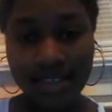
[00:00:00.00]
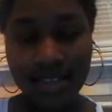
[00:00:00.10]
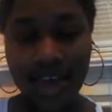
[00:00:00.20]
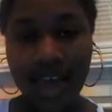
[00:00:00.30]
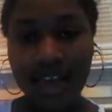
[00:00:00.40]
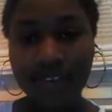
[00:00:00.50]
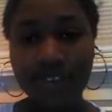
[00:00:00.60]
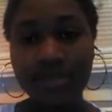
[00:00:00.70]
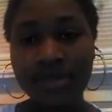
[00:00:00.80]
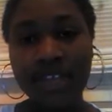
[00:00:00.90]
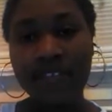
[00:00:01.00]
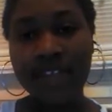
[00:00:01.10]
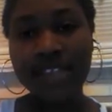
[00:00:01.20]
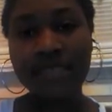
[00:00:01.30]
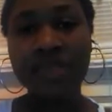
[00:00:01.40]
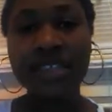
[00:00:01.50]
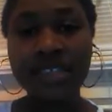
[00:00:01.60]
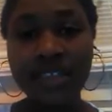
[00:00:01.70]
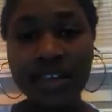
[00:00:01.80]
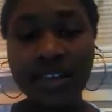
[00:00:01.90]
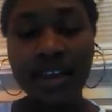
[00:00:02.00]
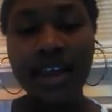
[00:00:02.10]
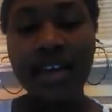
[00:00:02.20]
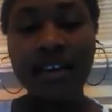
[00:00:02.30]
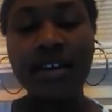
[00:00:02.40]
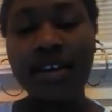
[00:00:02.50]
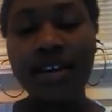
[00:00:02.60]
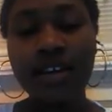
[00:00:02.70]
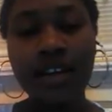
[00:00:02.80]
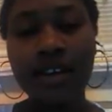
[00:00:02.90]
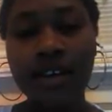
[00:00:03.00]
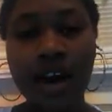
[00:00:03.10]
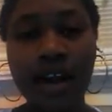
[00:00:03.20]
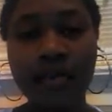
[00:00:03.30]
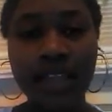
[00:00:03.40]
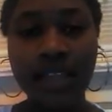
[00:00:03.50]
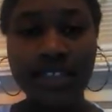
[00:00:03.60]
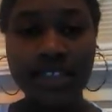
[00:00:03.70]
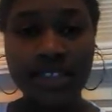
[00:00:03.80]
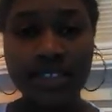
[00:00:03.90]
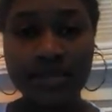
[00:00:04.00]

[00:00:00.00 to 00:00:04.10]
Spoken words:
I do believe that submission could heal our relationships.